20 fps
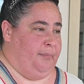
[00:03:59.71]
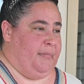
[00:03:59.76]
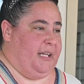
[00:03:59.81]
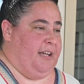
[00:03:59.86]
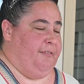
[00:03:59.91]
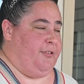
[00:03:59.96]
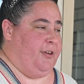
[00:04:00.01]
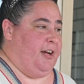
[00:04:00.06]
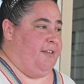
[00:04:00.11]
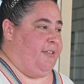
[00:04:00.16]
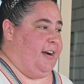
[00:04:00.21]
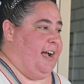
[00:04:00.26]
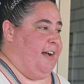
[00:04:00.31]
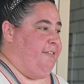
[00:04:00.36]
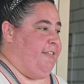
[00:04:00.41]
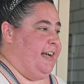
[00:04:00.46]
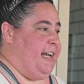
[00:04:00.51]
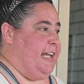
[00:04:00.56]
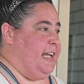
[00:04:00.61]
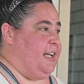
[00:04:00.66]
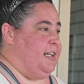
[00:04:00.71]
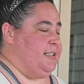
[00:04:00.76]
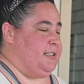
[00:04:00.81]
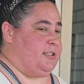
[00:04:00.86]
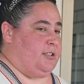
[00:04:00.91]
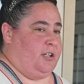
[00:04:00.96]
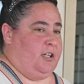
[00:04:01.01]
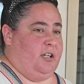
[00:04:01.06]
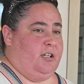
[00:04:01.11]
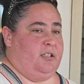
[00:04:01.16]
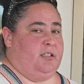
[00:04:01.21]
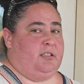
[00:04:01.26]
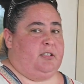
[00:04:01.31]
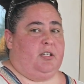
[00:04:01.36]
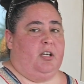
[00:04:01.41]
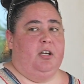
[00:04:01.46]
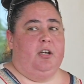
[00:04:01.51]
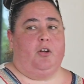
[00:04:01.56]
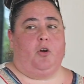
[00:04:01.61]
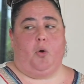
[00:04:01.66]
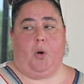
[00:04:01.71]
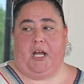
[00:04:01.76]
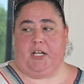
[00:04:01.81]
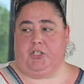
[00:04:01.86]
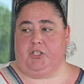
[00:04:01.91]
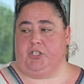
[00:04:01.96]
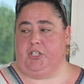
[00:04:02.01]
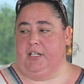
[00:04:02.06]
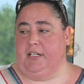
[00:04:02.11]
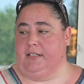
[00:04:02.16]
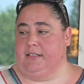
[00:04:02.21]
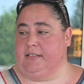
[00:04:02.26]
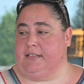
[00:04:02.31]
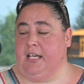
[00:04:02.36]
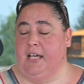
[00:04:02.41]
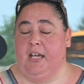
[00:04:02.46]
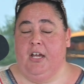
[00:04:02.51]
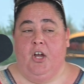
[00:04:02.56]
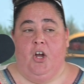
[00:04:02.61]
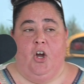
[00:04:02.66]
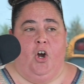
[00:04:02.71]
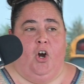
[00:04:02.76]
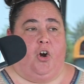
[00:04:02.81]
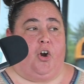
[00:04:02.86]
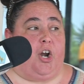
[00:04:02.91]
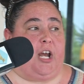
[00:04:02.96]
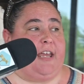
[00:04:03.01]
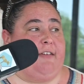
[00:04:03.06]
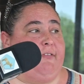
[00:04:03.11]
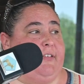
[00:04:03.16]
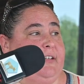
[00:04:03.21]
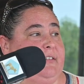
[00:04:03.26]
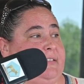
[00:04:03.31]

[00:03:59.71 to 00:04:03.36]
If you ever have any concerns, questions, or even